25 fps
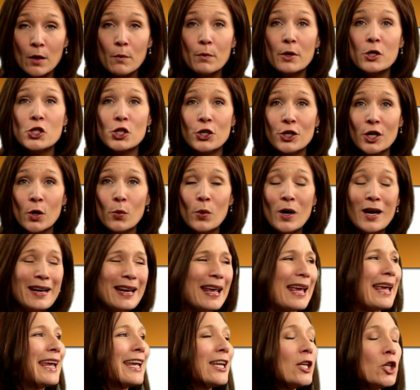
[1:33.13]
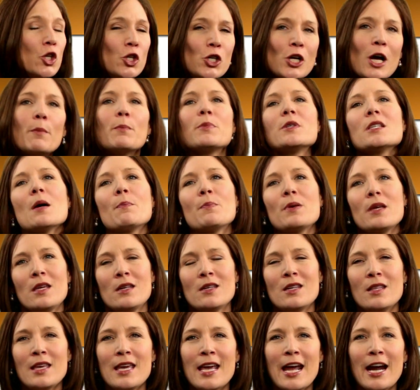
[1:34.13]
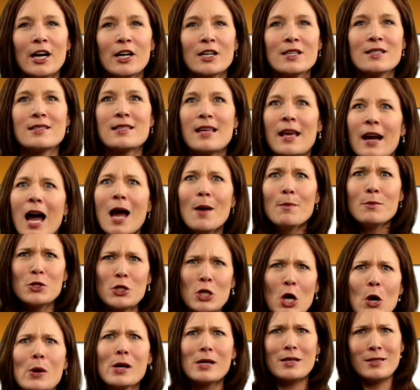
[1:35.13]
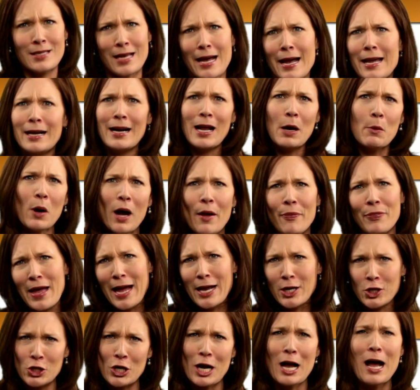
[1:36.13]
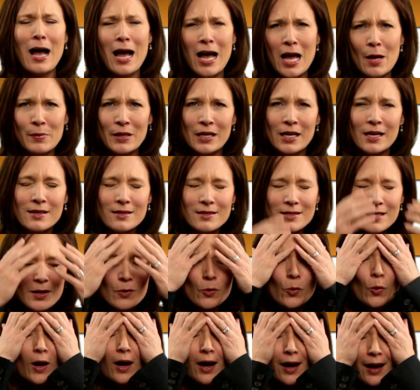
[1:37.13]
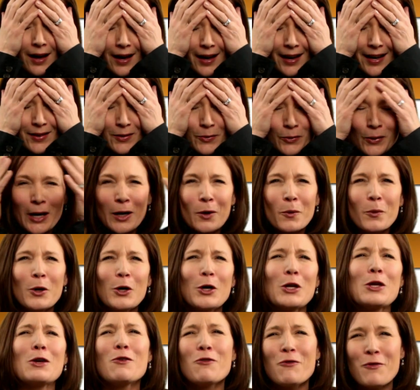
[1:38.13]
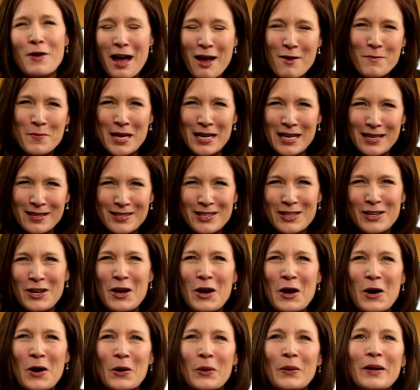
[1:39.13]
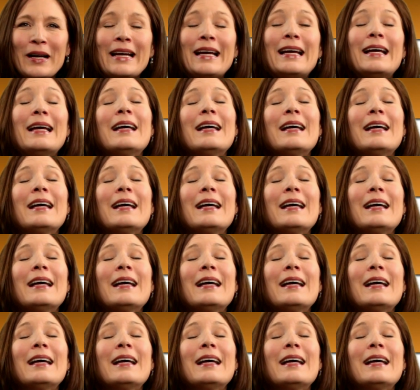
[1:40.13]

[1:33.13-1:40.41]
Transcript: But you know what? He jumped up into the air and said, I'm so excited, I want that job. And I said, what? Where were you 5 minutes ago?